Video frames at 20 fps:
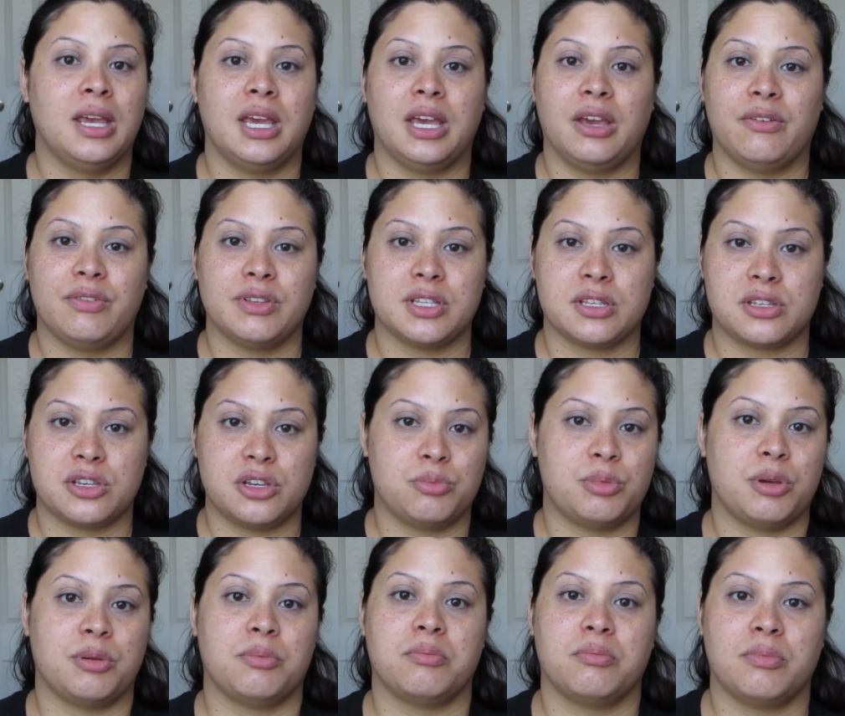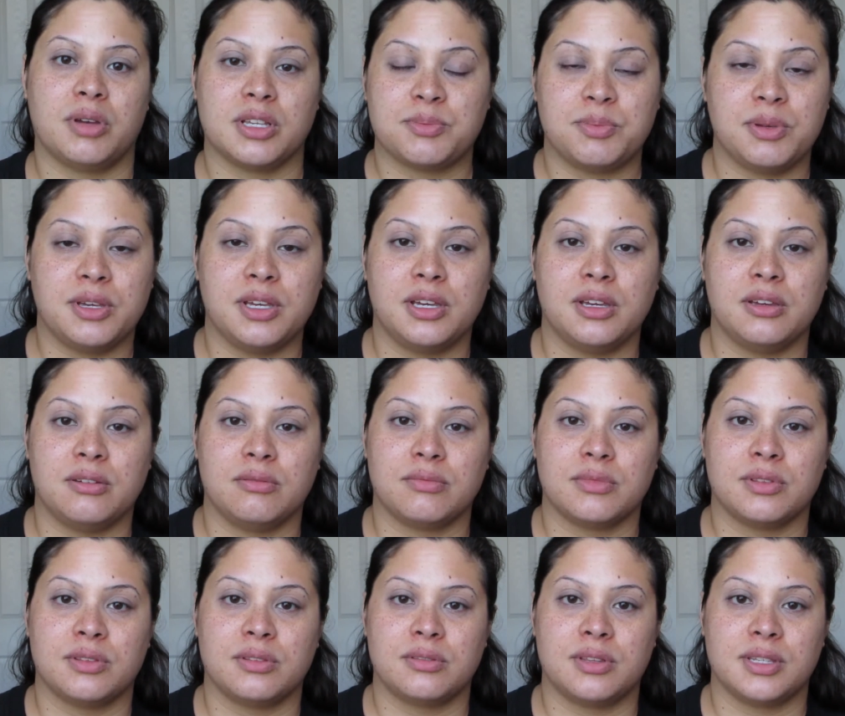if it's a dupe it must be
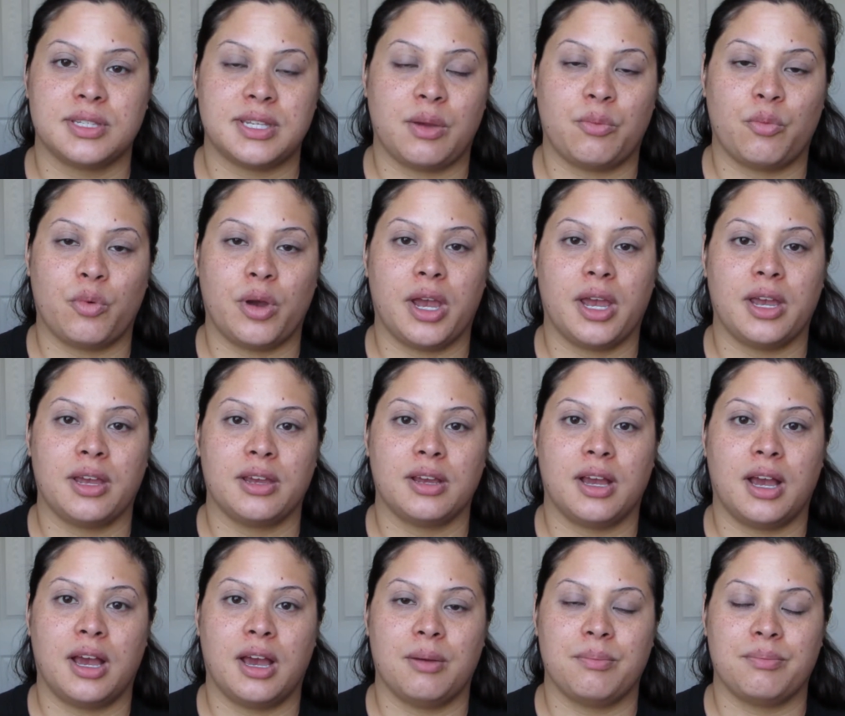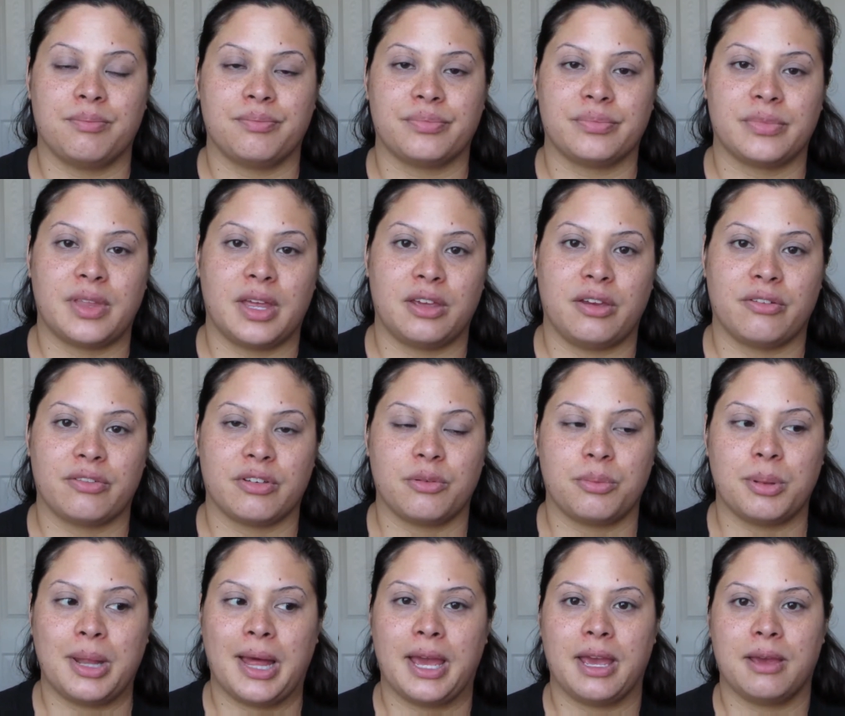the same way that you have to
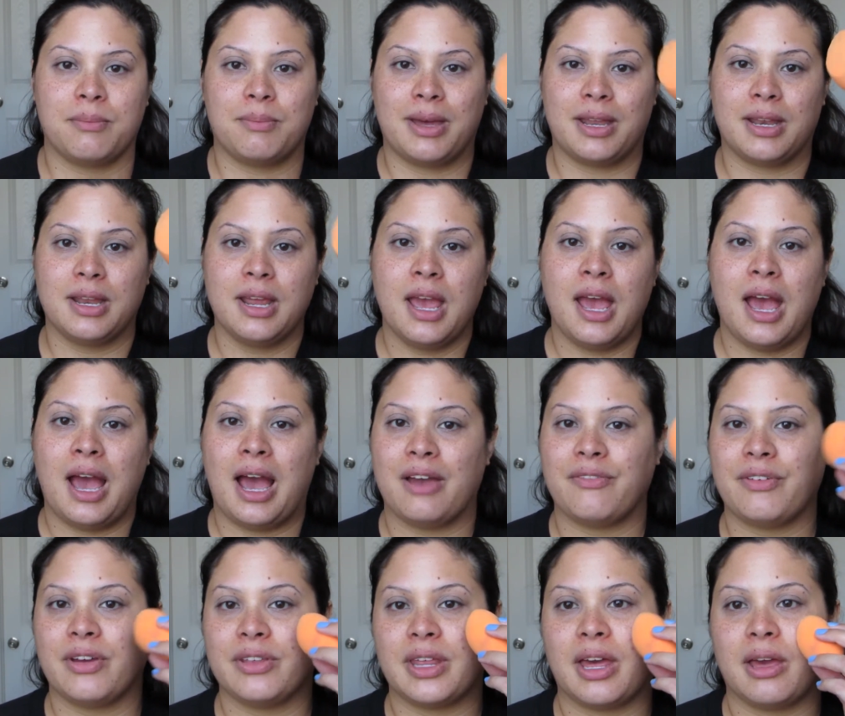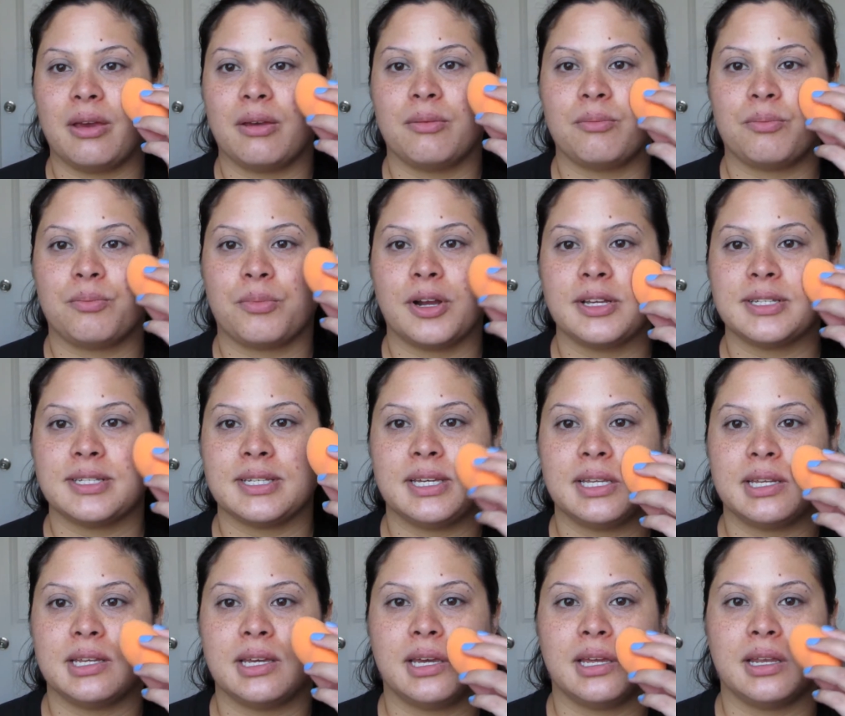apply it, but I found that pressing
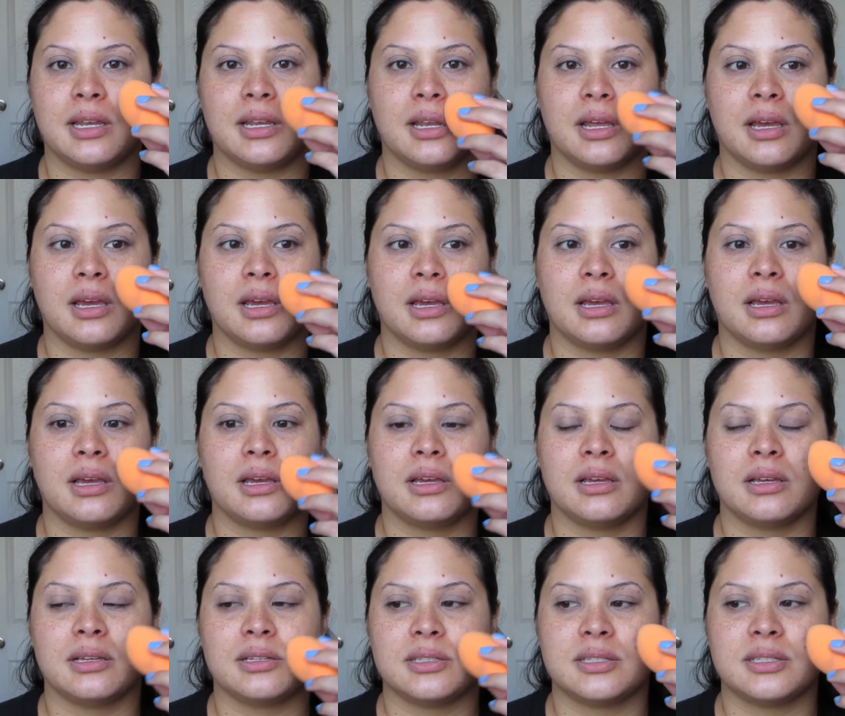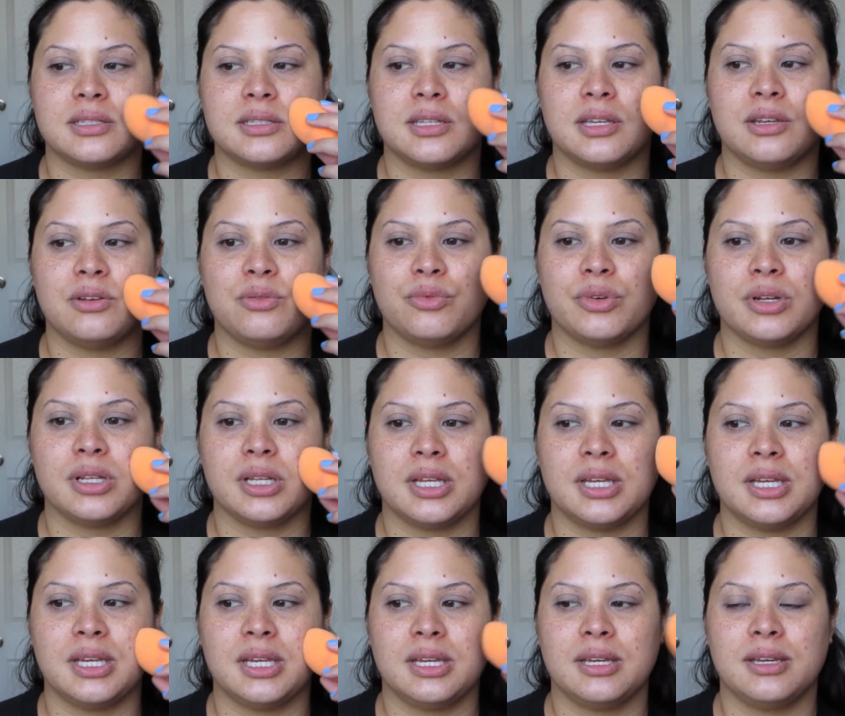it in didn't
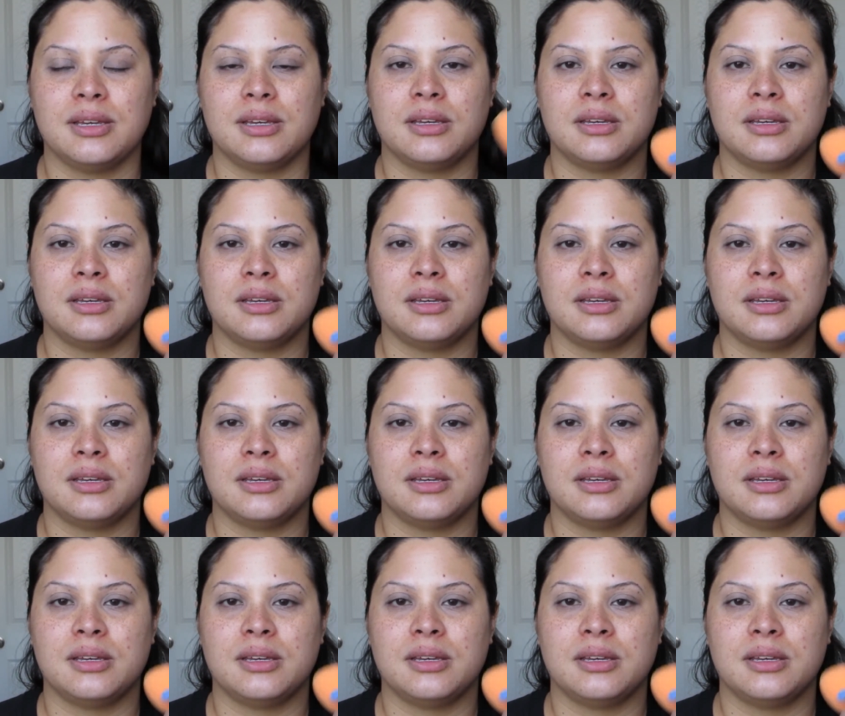really